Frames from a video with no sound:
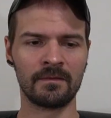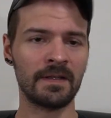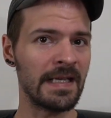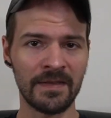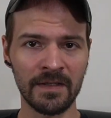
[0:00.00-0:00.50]

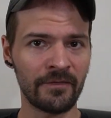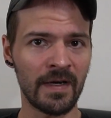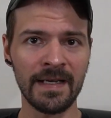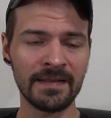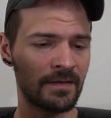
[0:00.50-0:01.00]
Get the
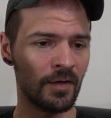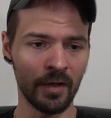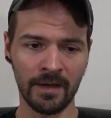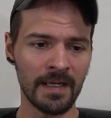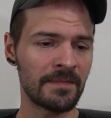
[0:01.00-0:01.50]
device,
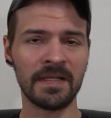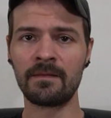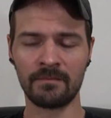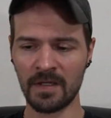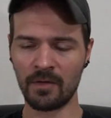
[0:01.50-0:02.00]
hook it up to
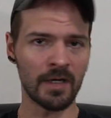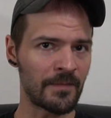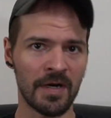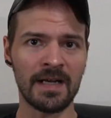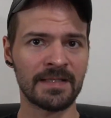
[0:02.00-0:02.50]
the, hook
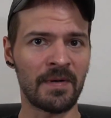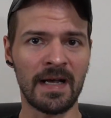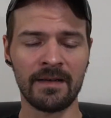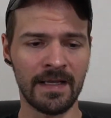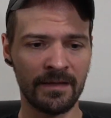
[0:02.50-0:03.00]
up your
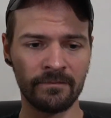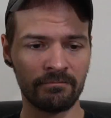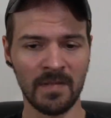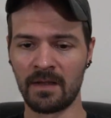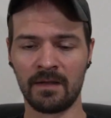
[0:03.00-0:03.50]
hotspot
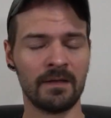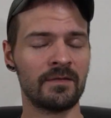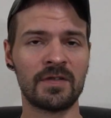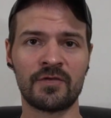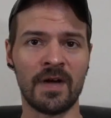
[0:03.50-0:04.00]
and
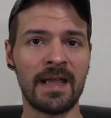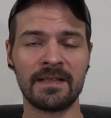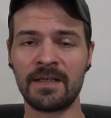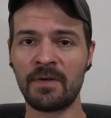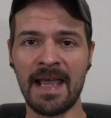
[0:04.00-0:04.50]
just try it
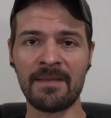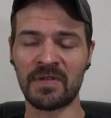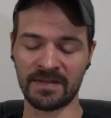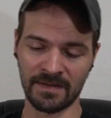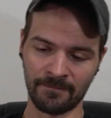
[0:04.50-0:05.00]
and see what
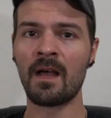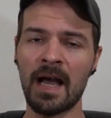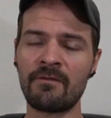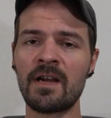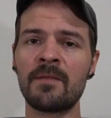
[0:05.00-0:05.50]
happens.
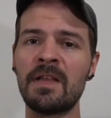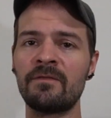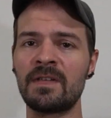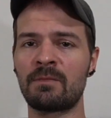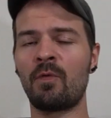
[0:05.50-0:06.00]
I
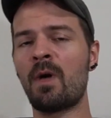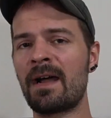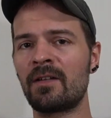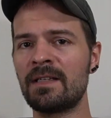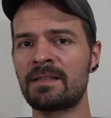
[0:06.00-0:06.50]
recommend Visible
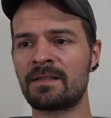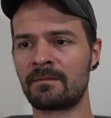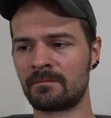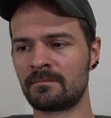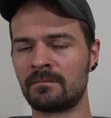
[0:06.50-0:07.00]

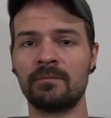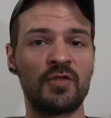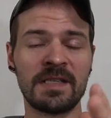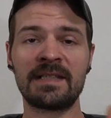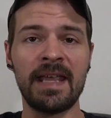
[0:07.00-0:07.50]
Wireless
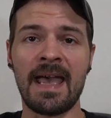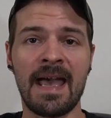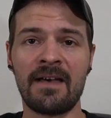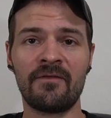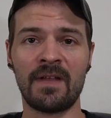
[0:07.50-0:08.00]
just to
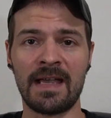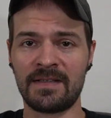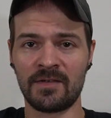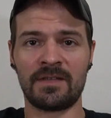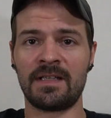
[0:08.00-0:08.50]
have
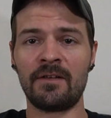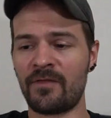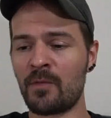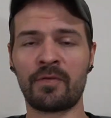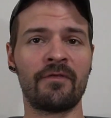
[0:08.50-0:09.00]
as your cell
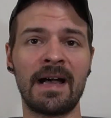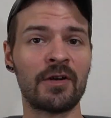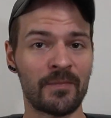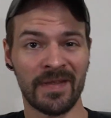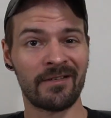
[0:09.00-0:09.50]
phone
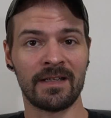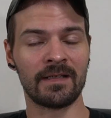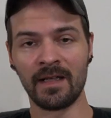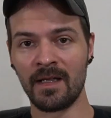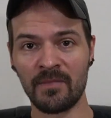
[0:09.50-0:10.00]
provider,
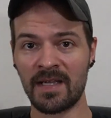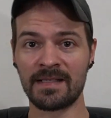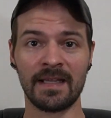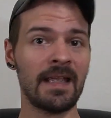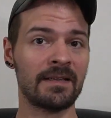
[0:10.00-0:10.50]
period.
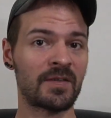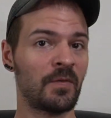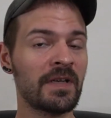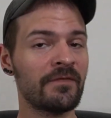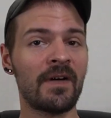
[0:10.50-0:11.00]
Because again,
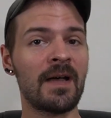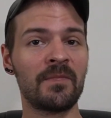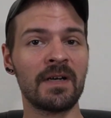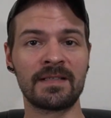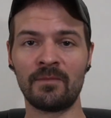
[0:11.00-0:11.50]
25
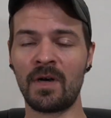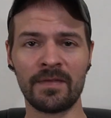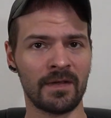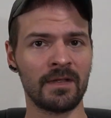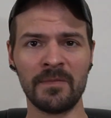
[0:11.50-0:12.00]
bucks a
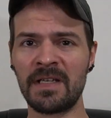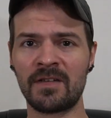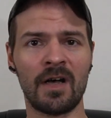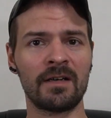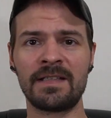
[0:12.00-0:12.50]
month, unlimited
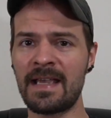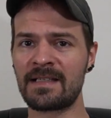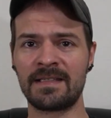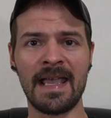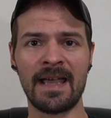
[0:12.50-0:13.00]
talk,
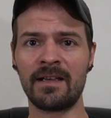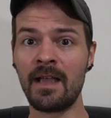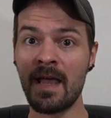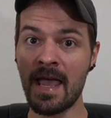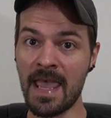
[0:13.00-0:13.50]
text,
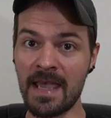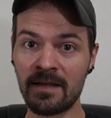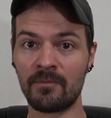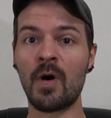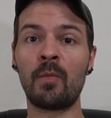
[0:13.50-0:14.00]
data,
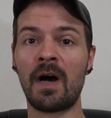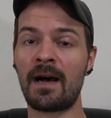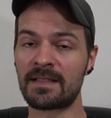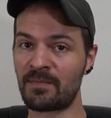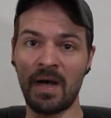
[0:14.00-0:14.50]
and a mobile
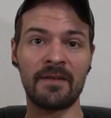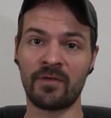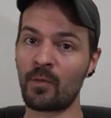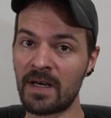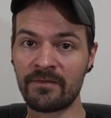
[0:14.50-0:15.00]
hotspot
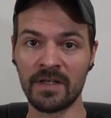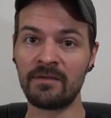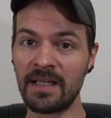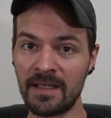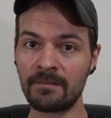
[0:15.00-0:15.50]
for whenever
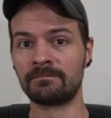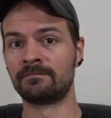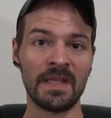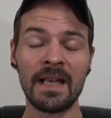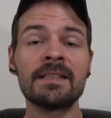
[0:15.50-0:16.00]
you need it,
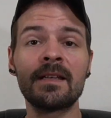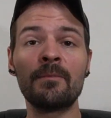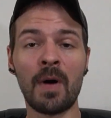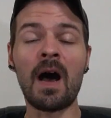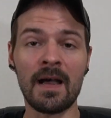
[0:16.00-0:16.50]
that is an
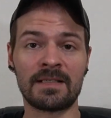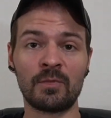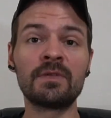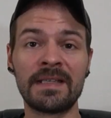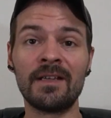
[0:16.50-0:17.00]

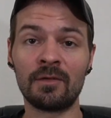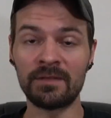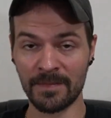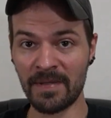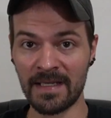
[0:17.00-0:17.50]
impossible
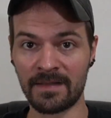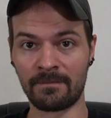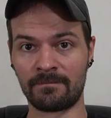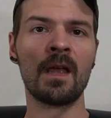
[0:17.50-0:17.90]
deal to beat.